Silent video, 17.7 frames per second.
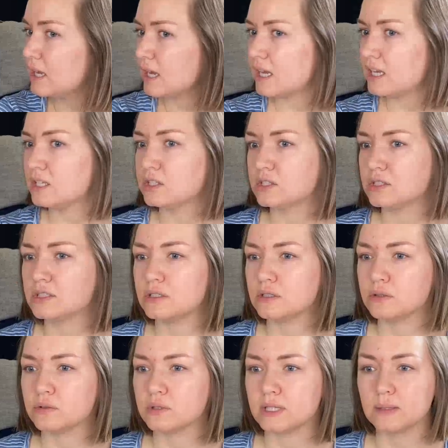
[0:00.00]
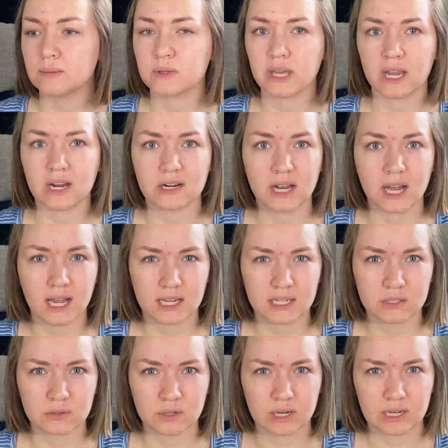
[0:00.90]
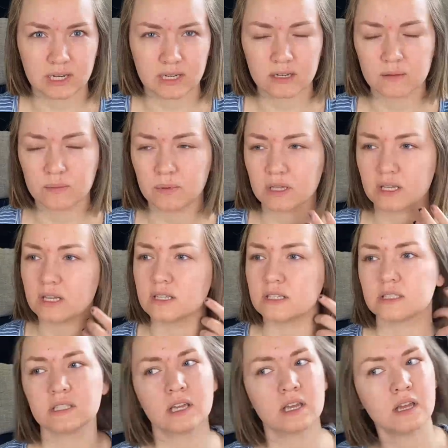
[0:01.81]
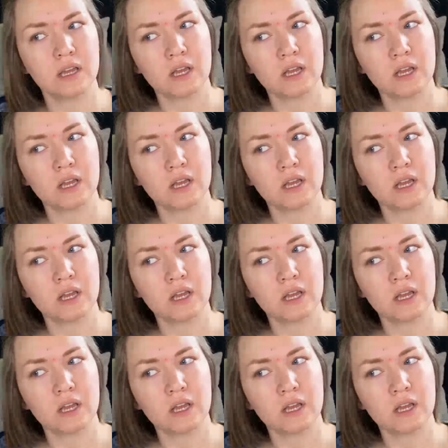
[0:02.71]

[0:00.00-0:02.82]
is to keep the hair hydrated, because